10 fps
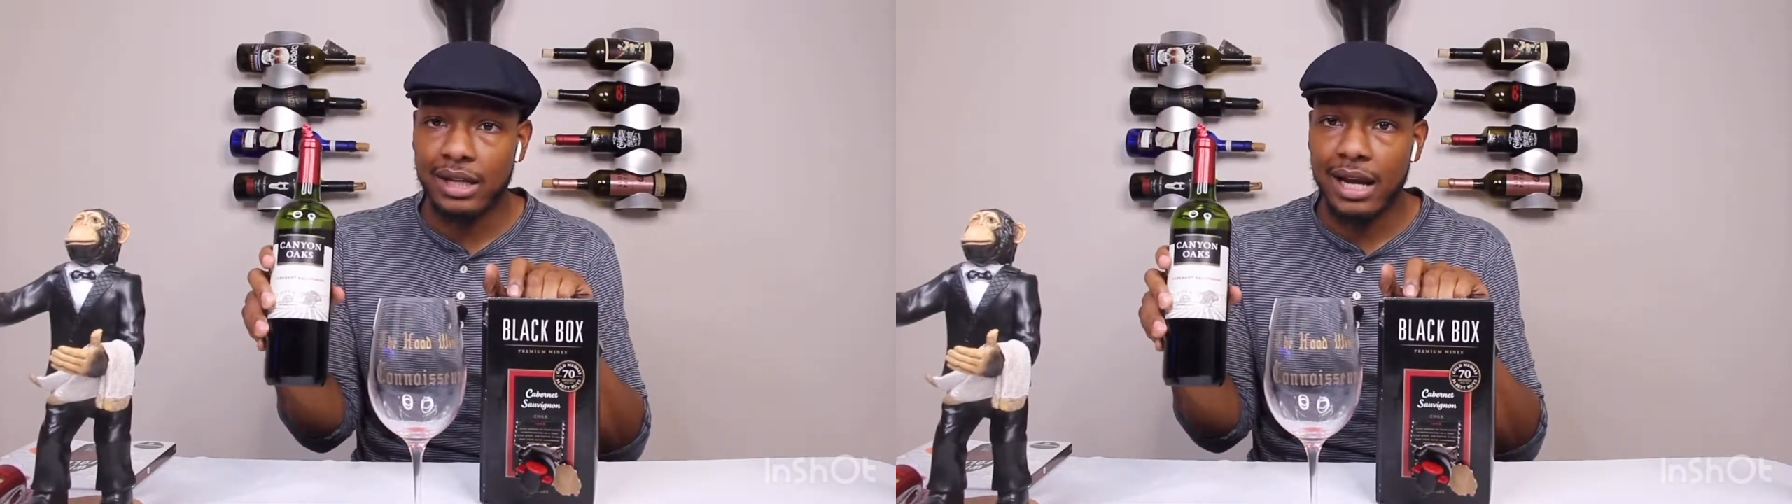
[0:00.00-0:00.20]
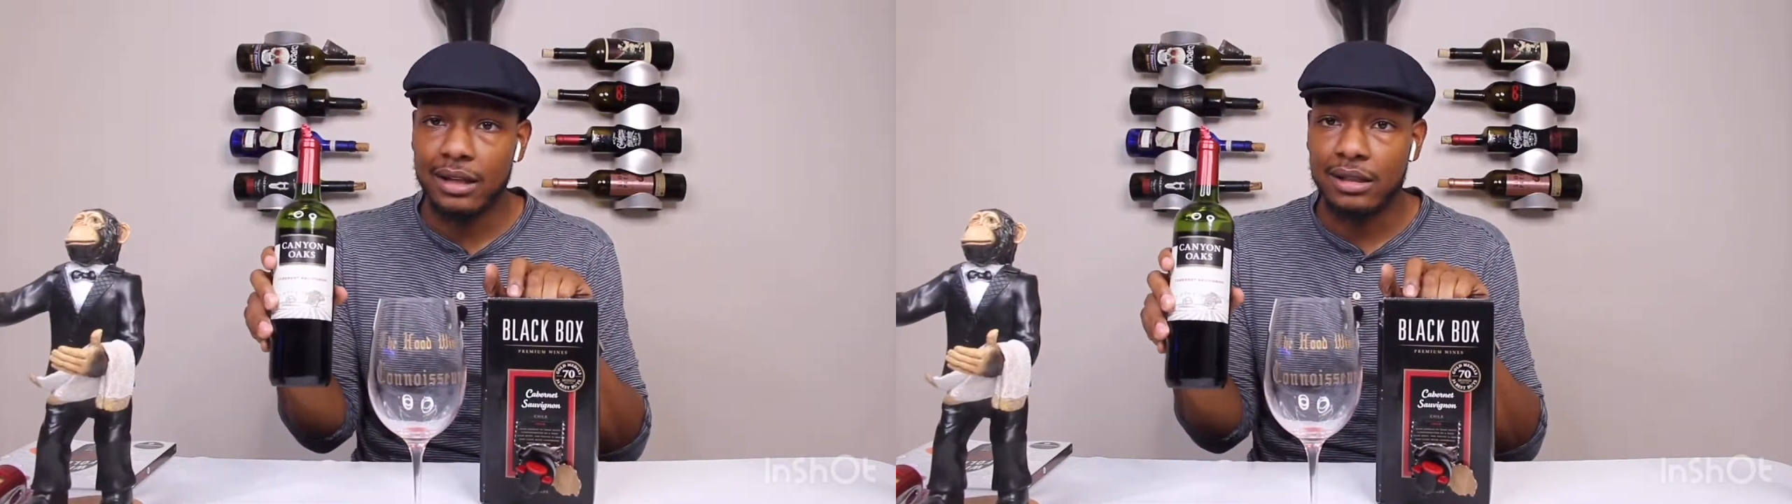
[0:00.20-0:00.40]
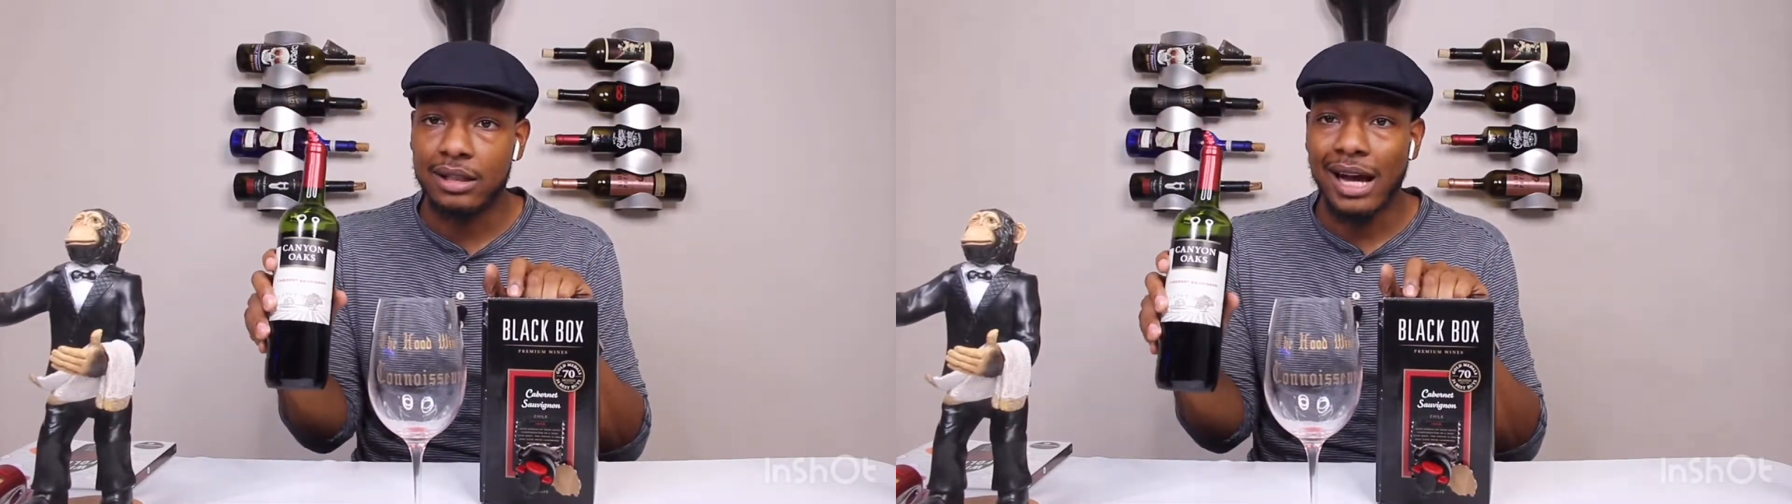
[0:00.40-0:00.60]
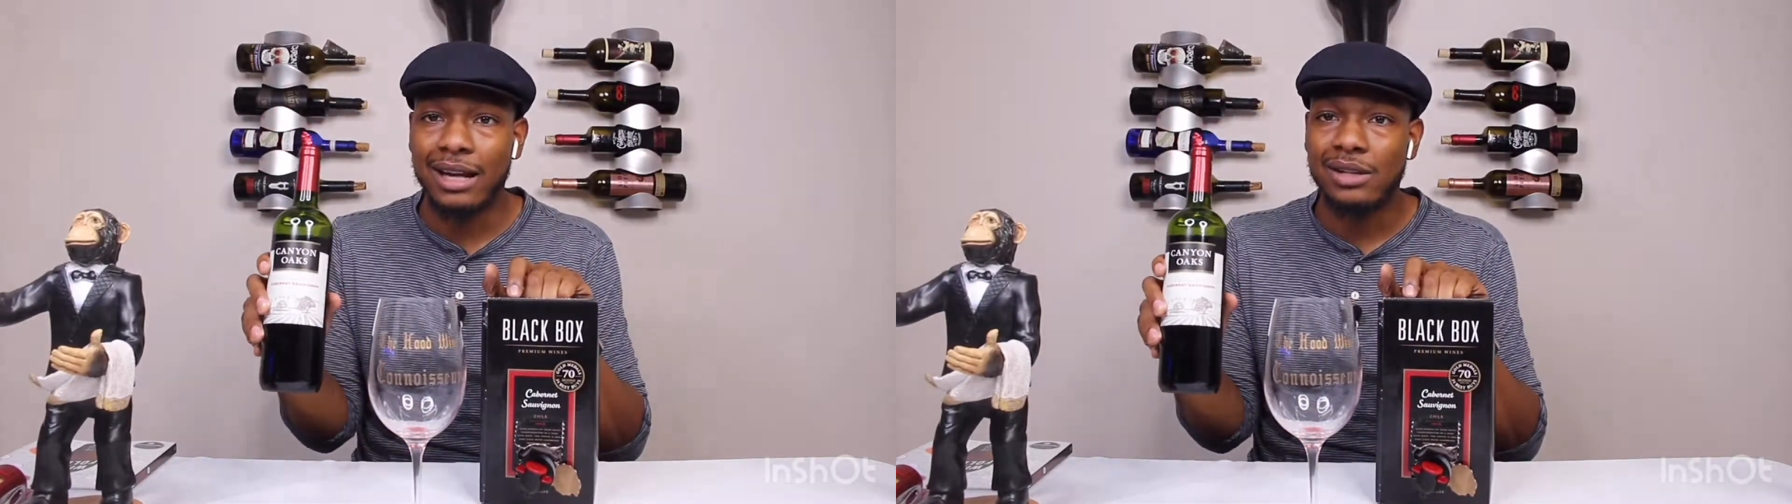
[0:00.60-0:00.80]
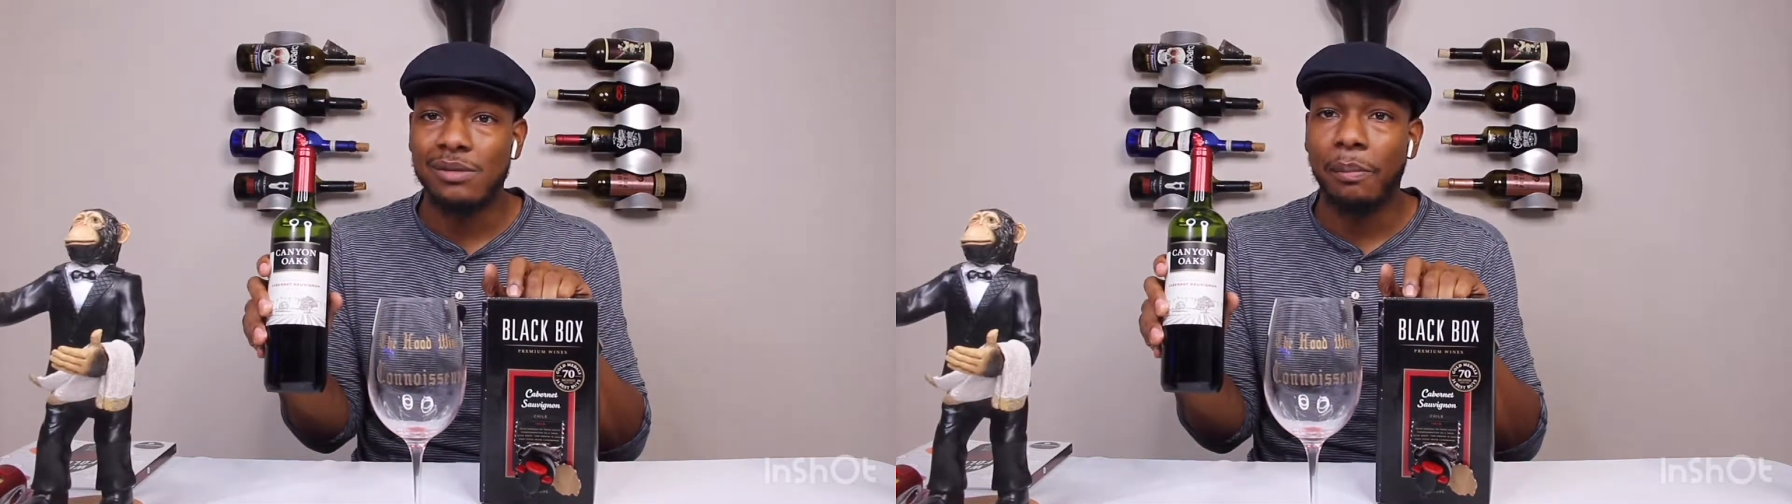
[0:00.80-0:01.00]
It's kind
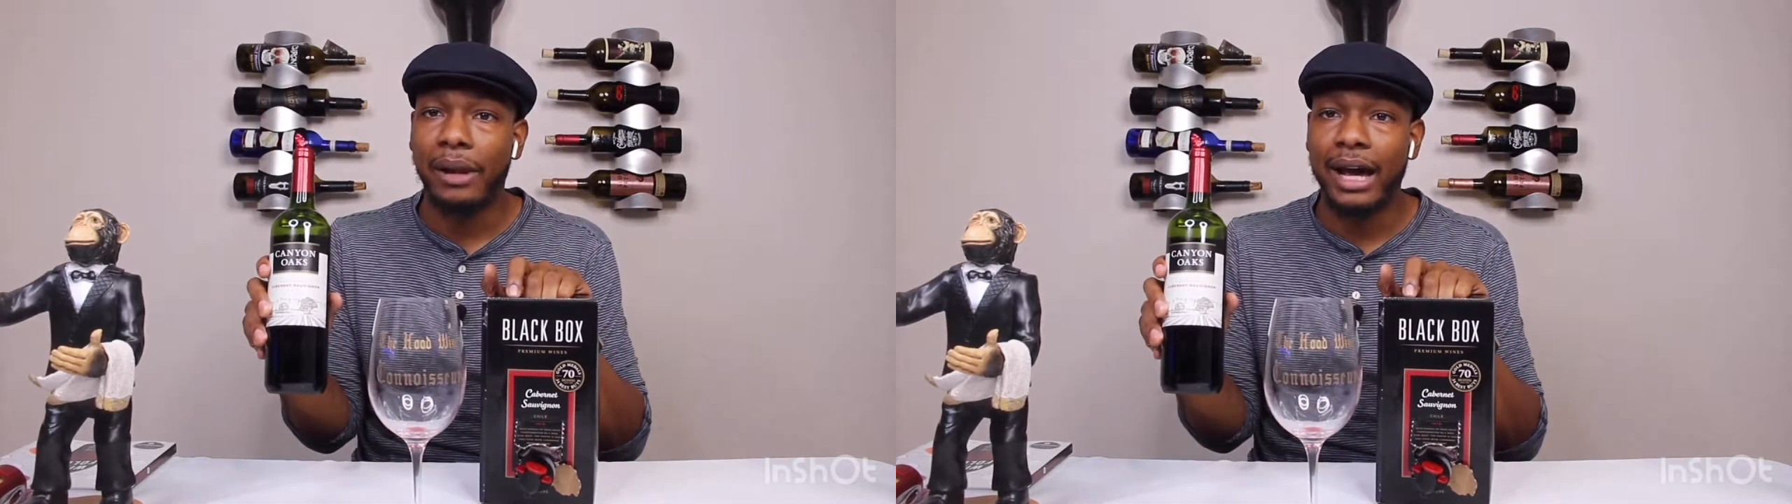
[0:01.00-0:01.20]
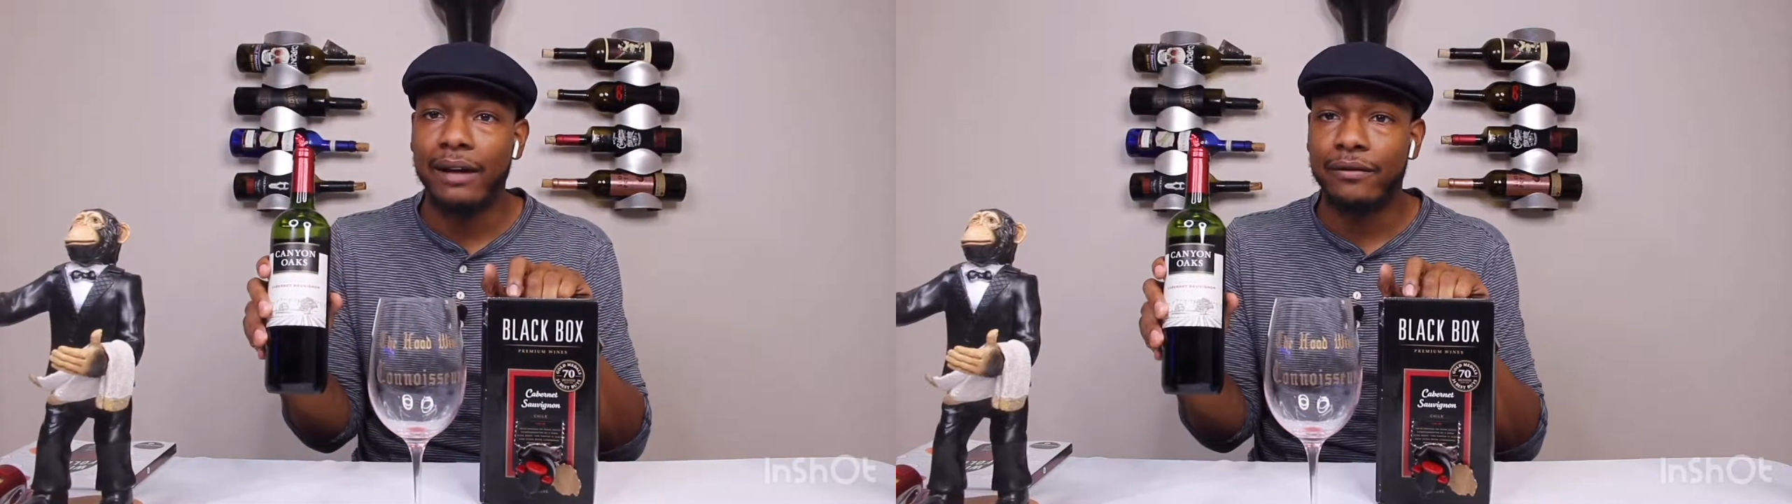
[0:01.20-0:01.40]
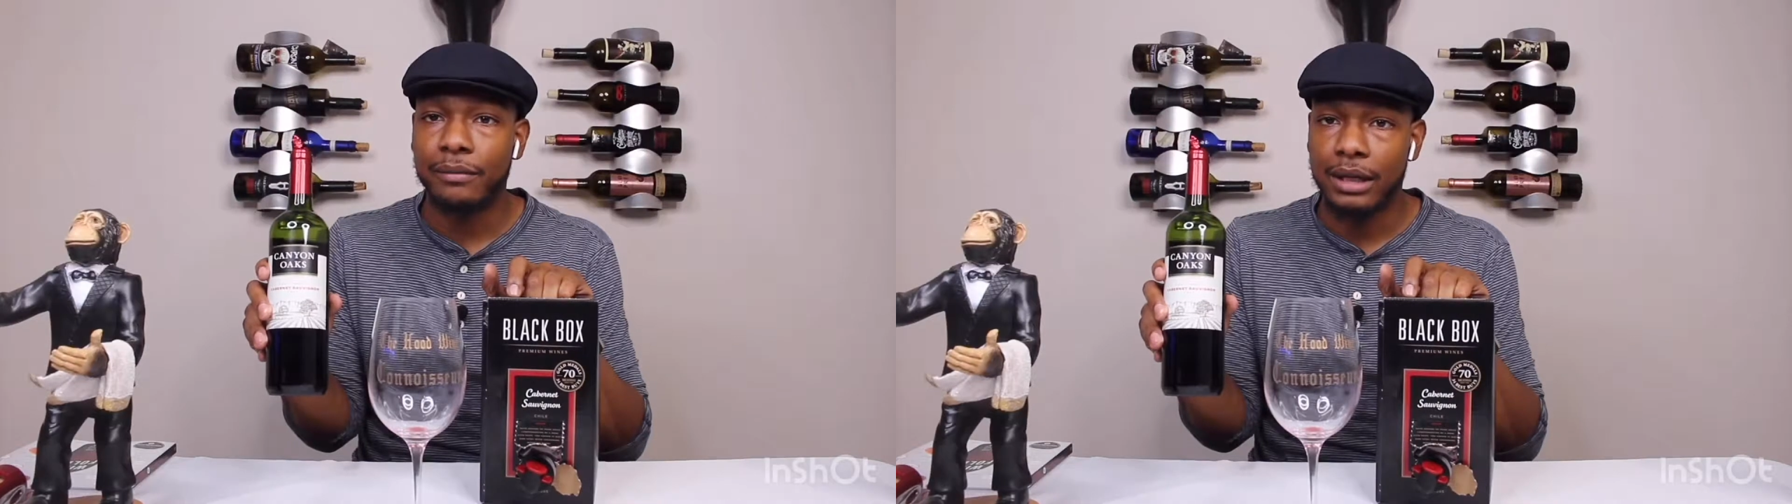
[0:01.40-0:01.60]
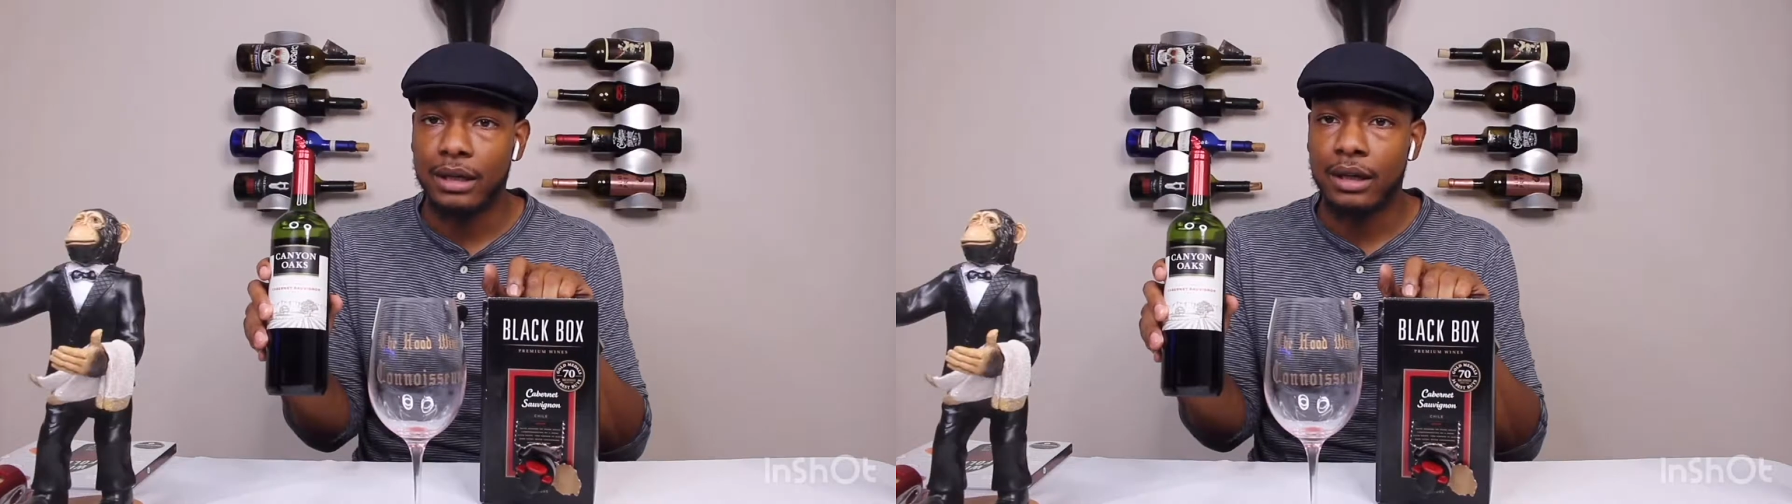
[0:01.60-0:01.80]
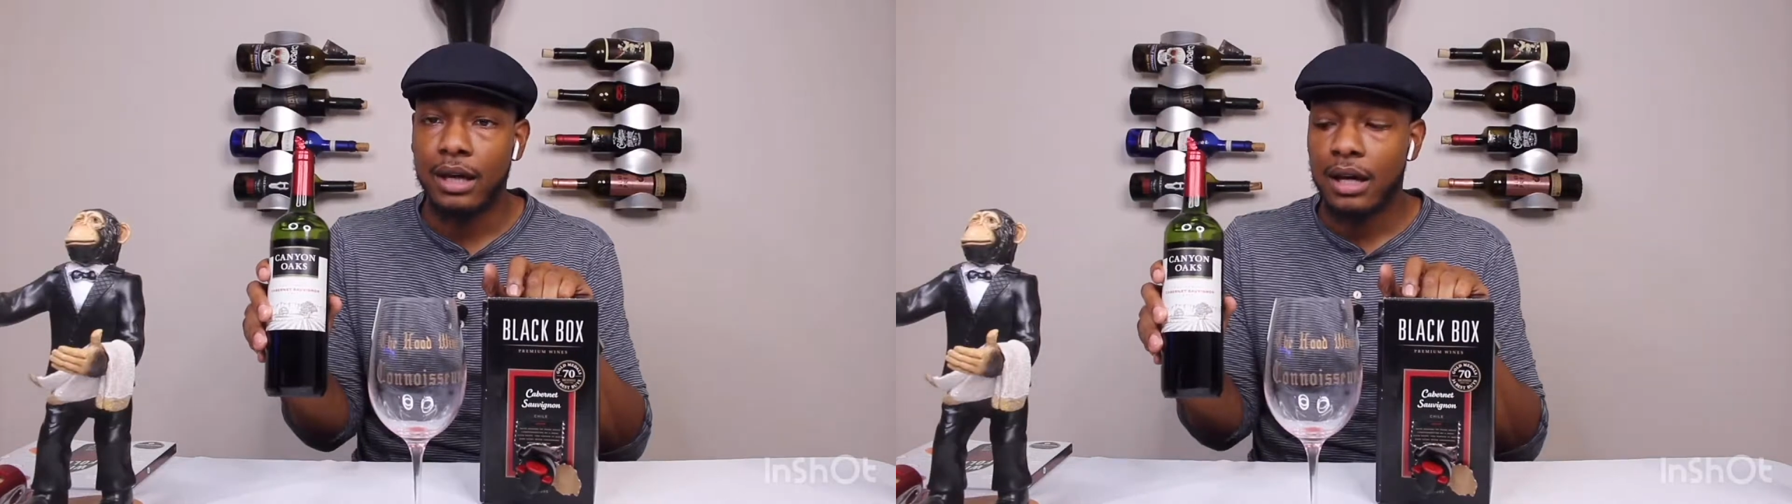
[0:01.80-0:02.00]
of bland for me.